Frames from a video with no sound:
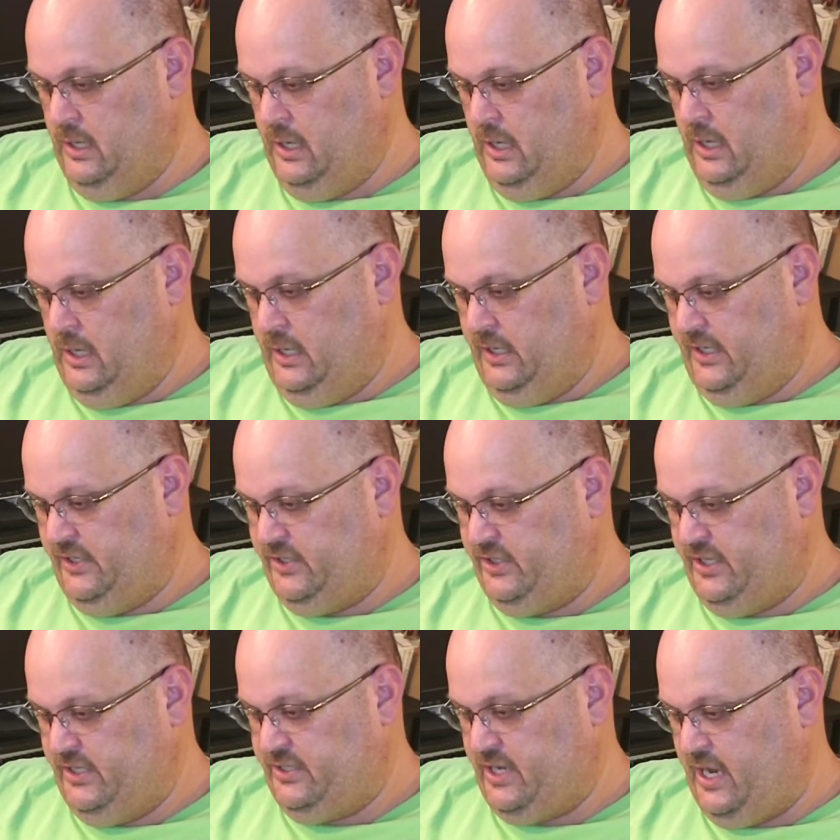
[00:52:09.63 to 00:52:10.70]
this is
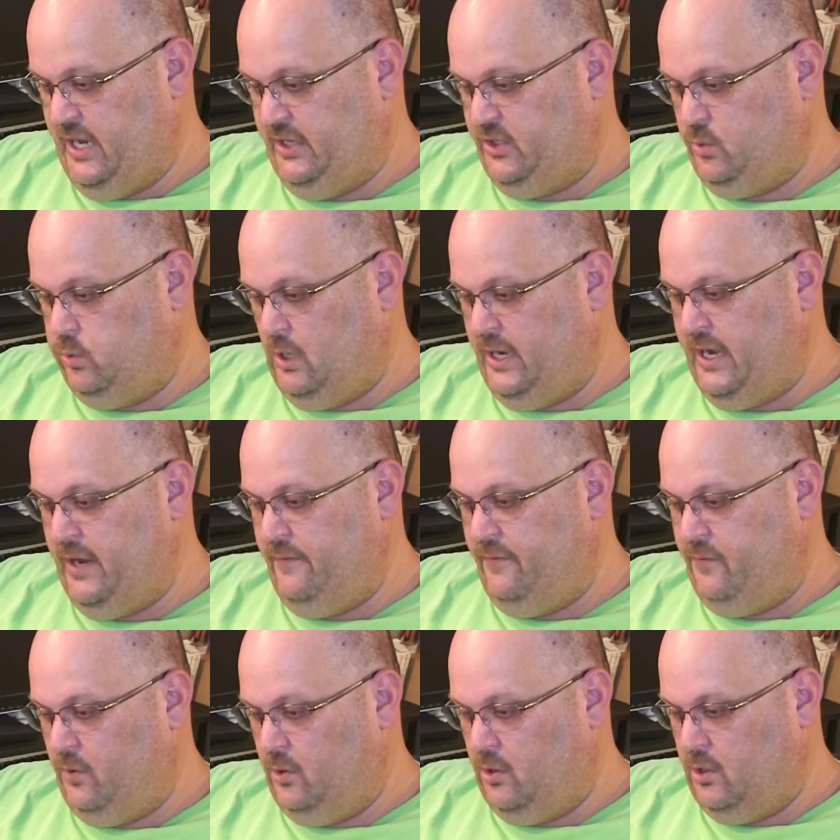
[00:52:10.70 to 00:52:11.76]
a
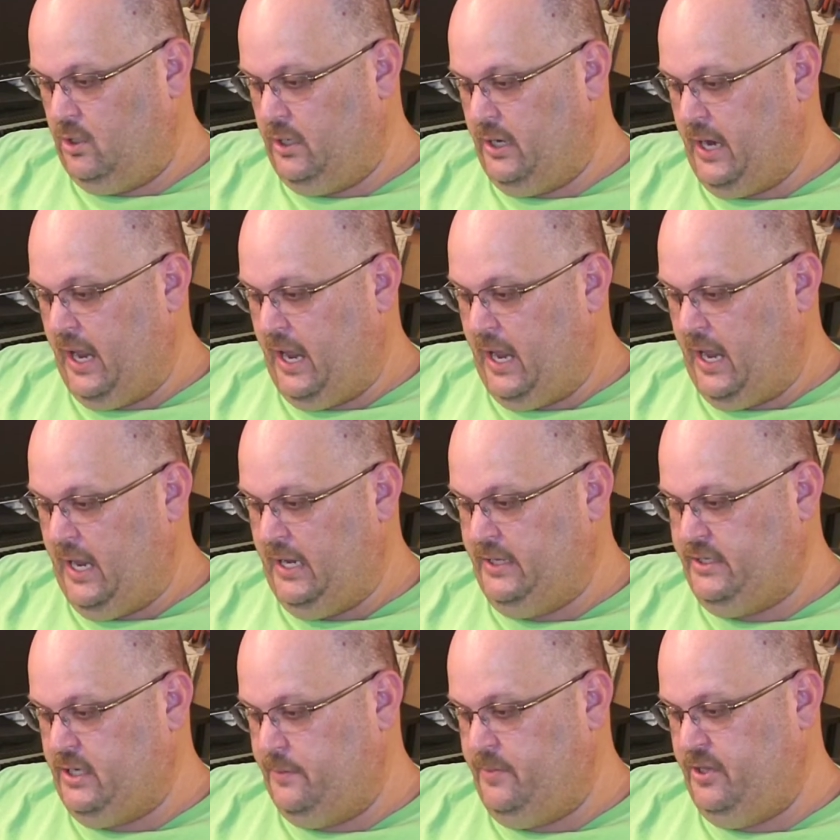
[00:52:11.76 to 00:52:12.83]
24
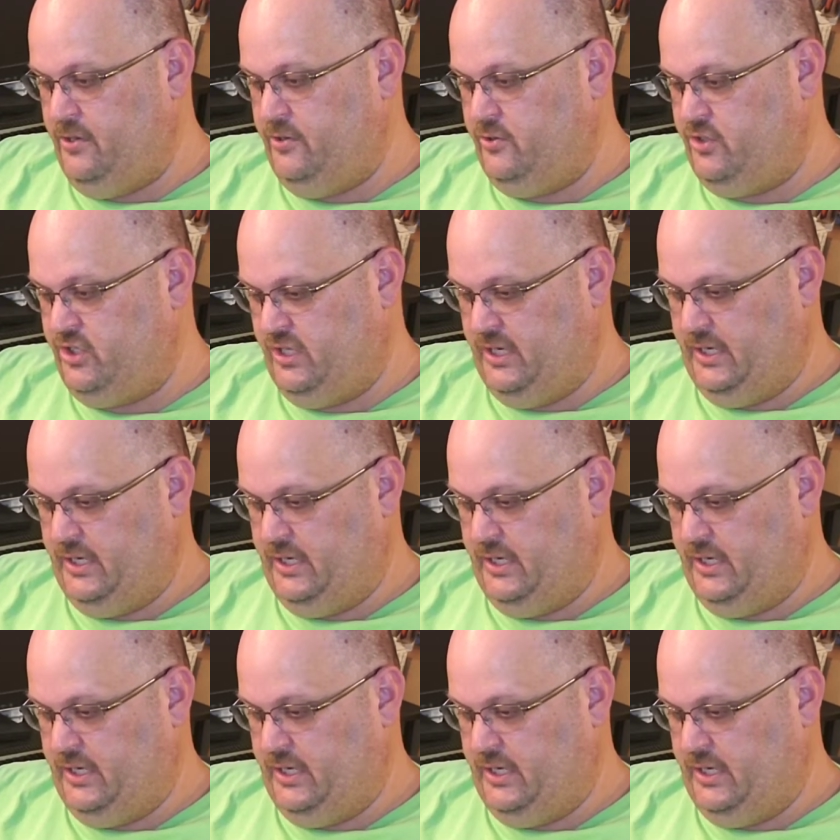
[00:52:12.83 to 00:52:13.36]
AWG.